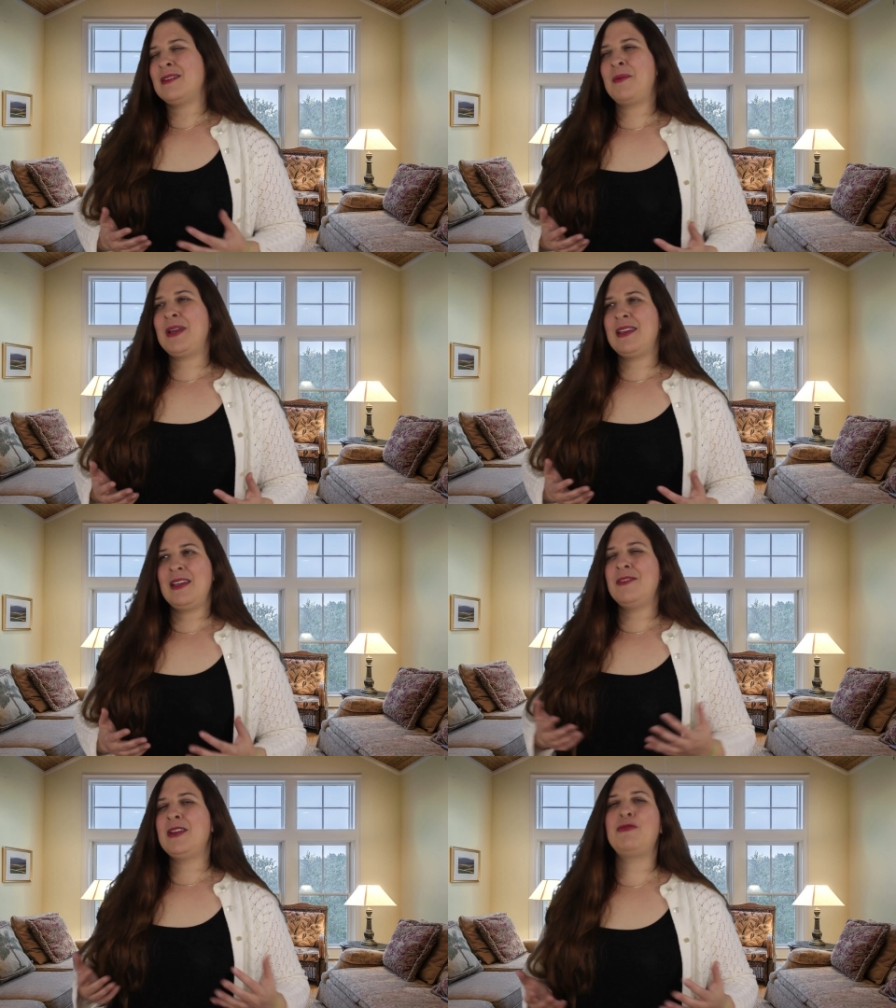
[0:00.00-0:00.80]
I
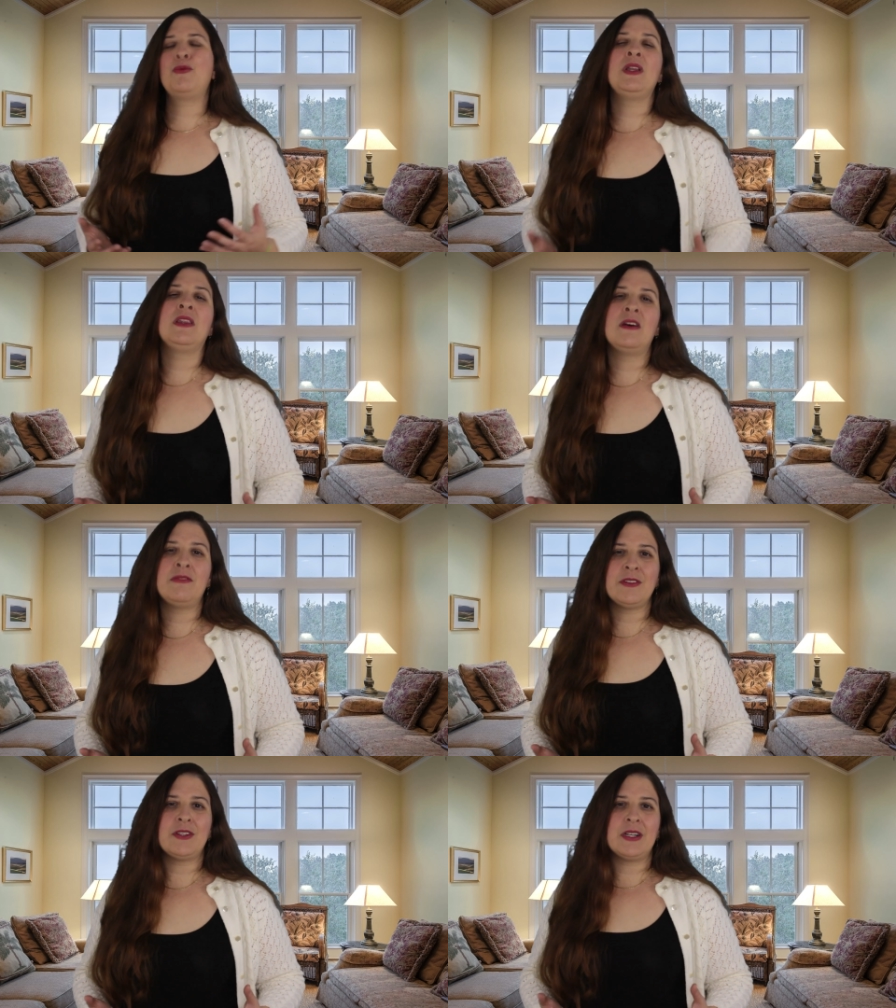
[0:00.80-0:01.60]
mean, even if we
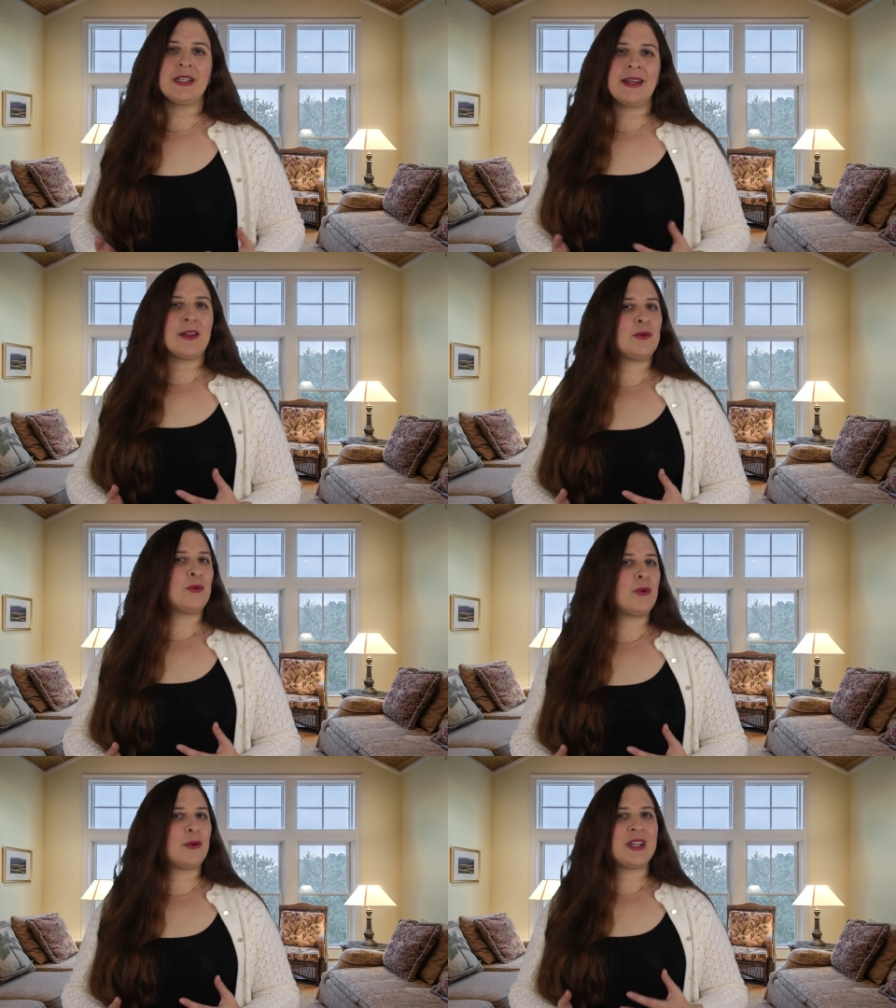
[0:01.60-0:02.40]
love learning
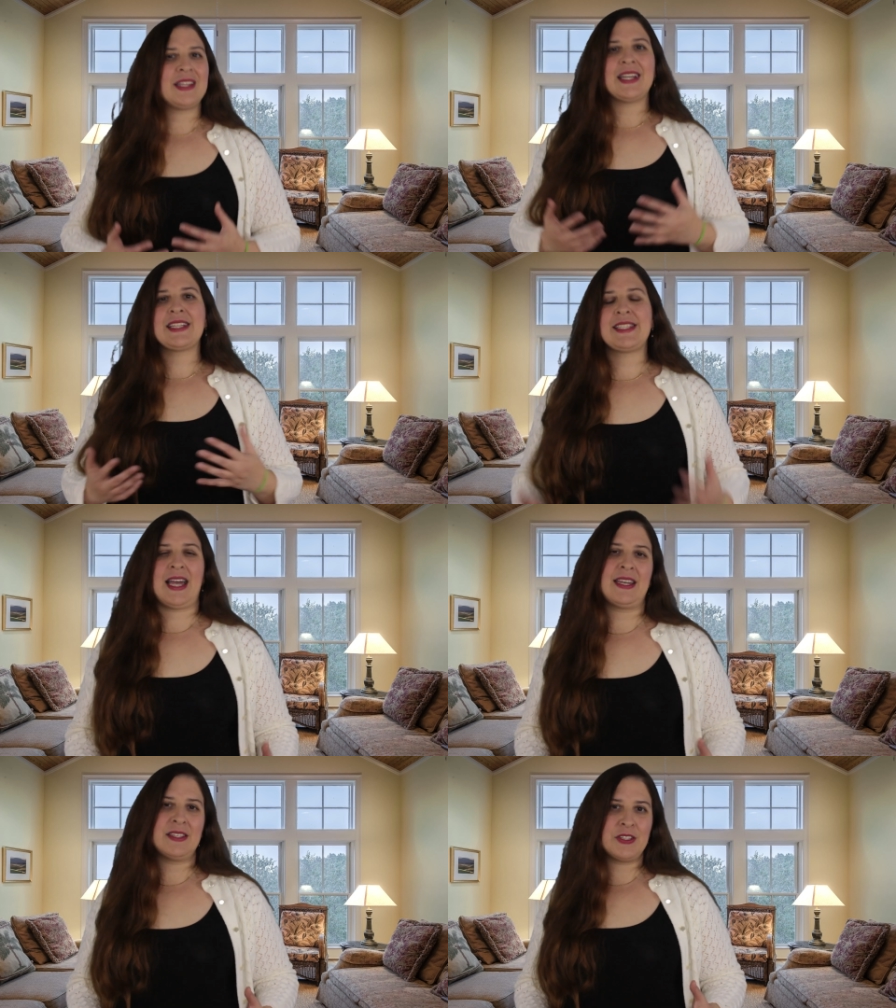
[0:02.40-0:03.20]
and we're really
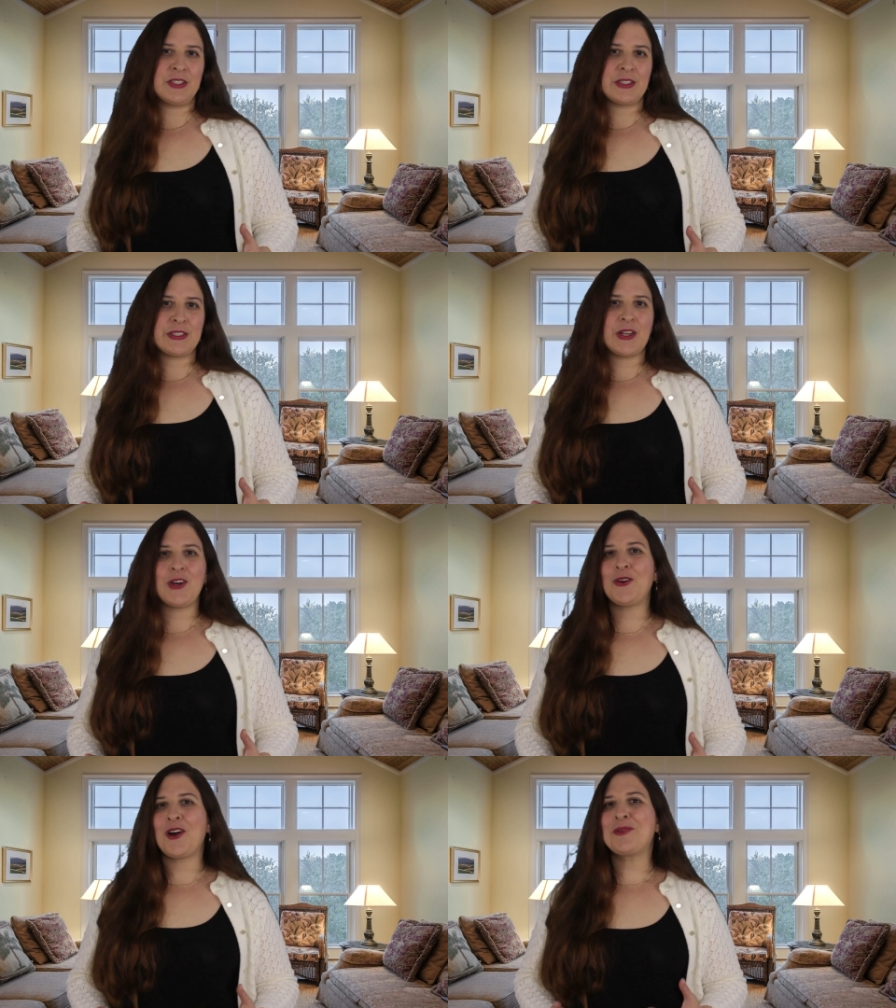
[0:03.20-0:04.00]
excited to do
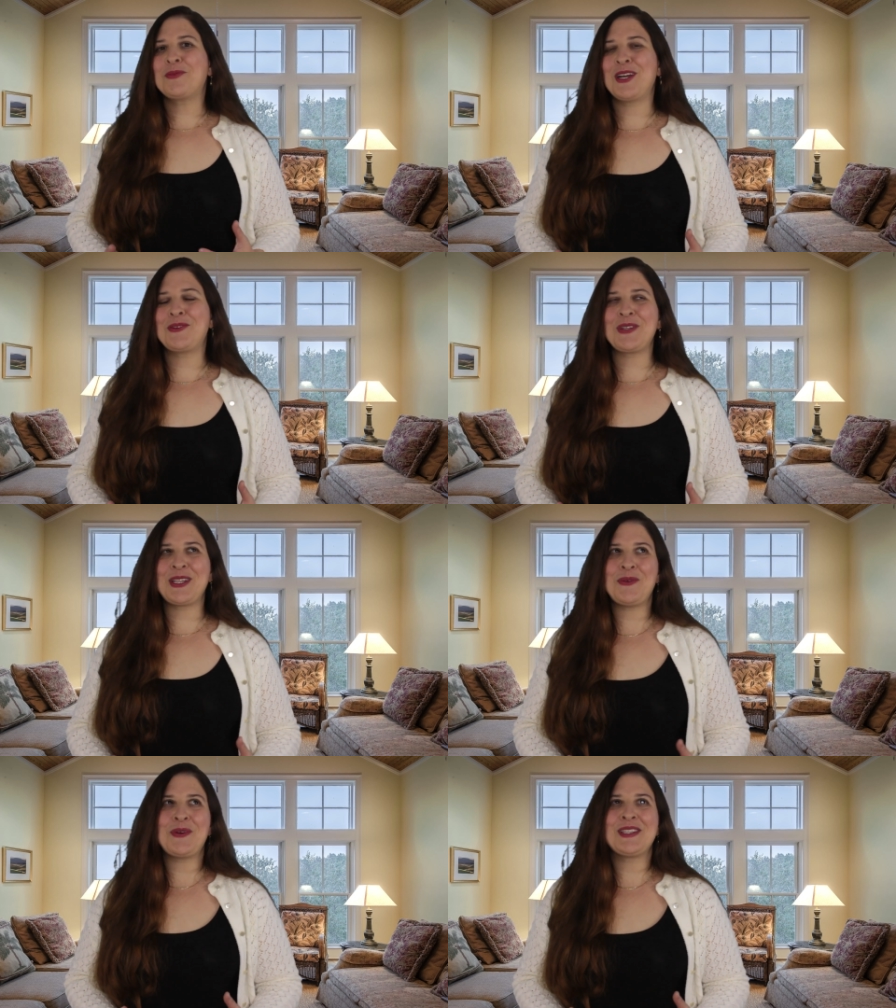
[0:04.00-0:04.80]
so, our brain
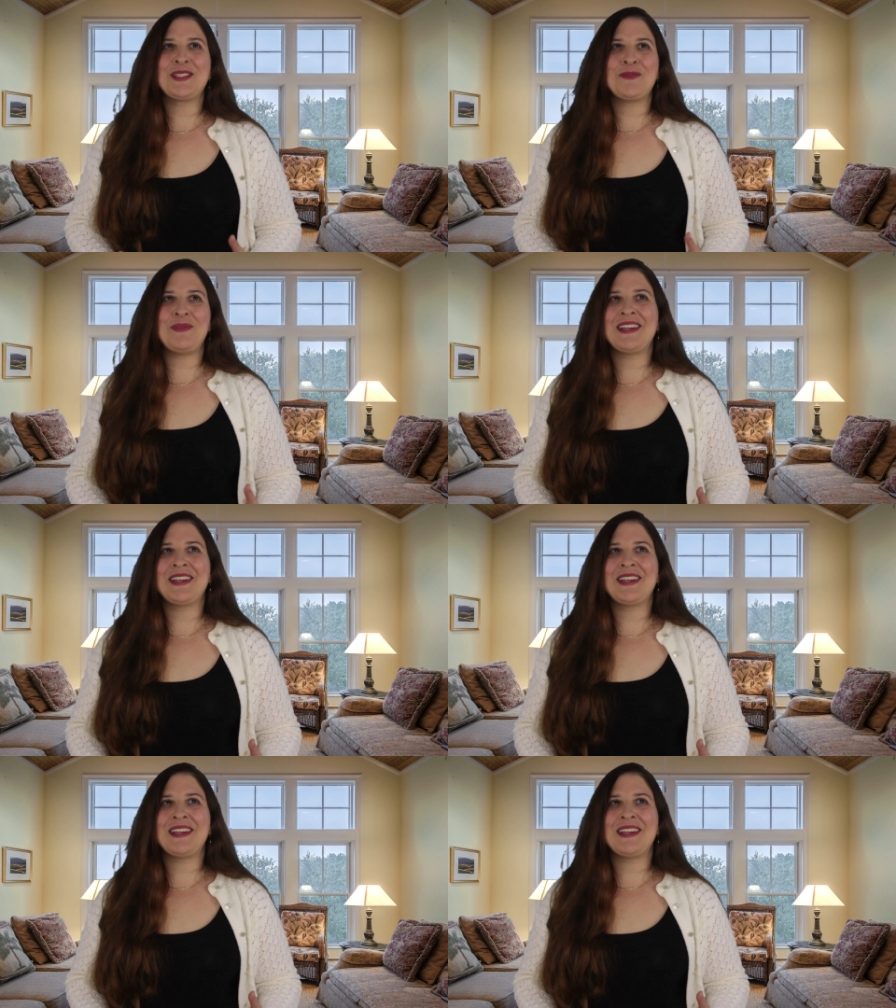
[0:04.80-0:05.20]
really wants to